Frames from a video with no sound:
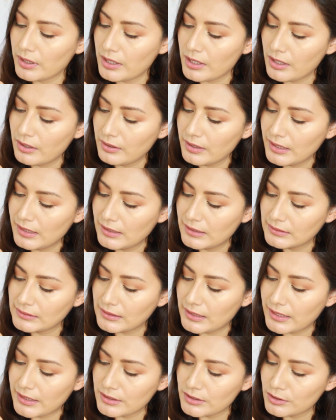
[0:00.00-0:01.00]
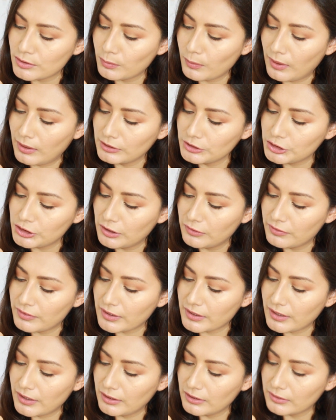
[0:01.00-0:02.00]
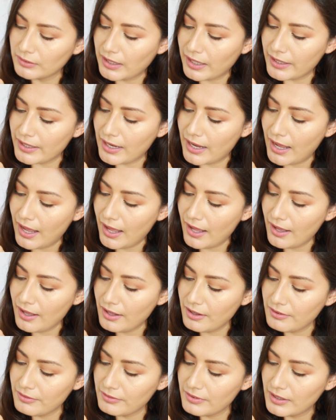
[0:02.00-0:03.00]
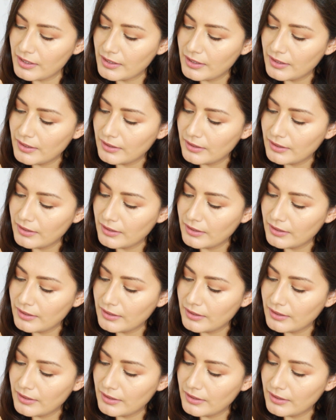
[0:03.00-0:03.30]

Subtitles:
here is a swatch of the color I have.